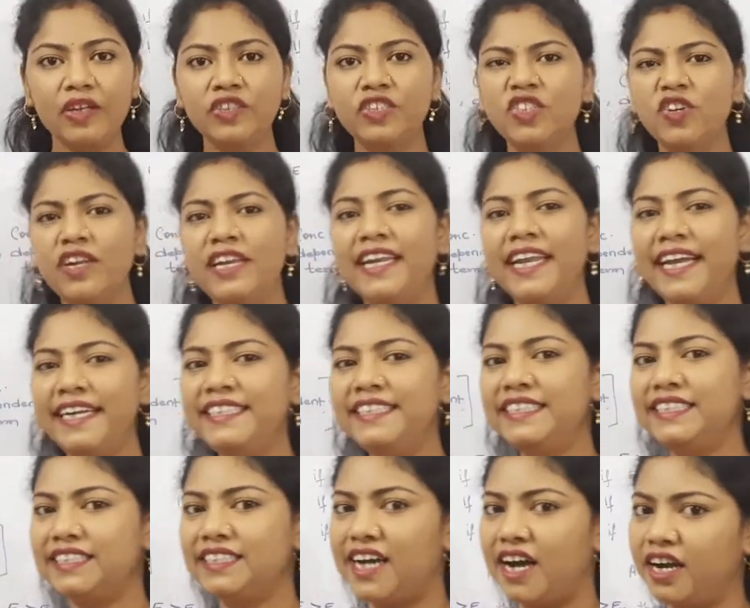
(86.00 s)
so let's
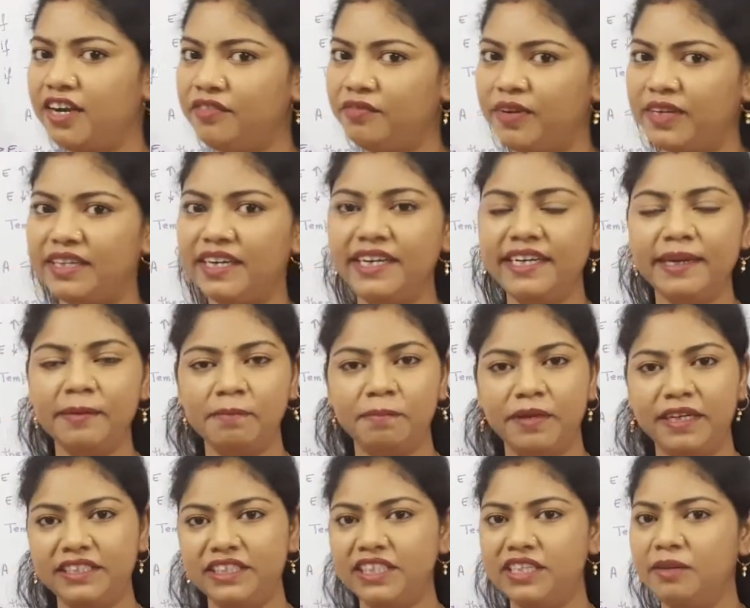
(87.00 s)
start with the
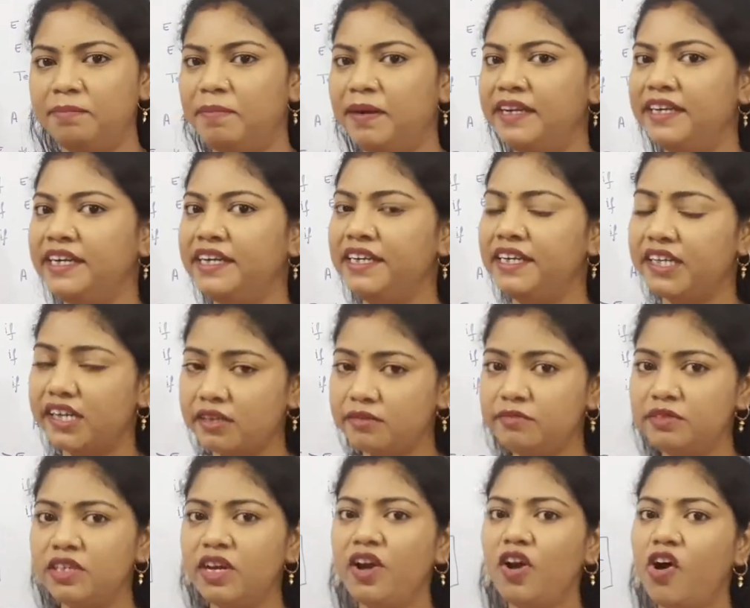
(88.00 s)
temperature dependent
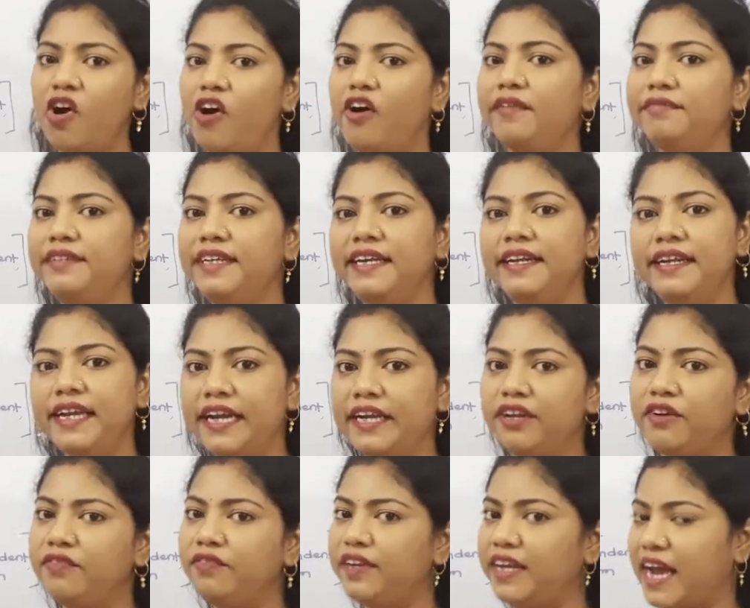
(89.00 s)
terms of the rate
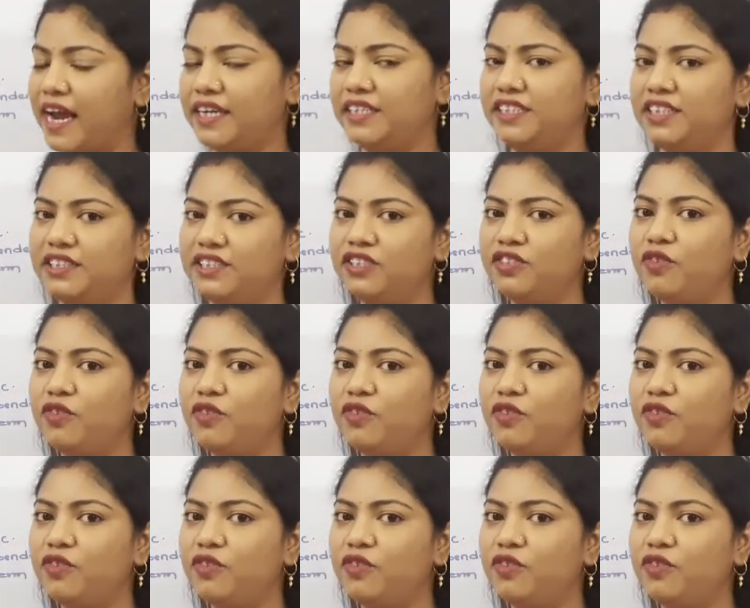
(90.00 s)
of reaction.